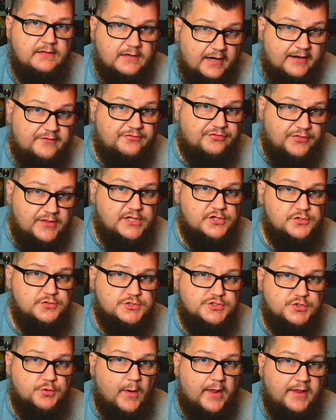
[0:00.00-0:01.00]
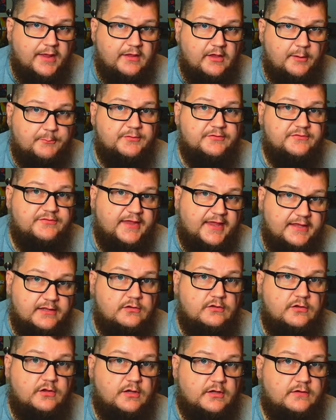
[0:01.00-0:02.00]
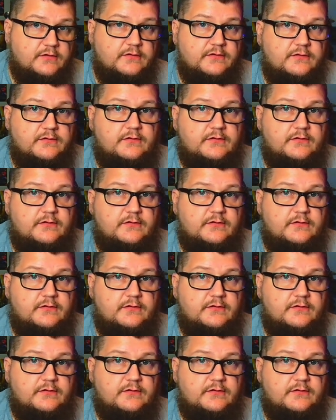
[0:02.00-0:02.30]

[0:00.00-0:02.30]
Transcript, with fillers: And I think you should wake up and take a look.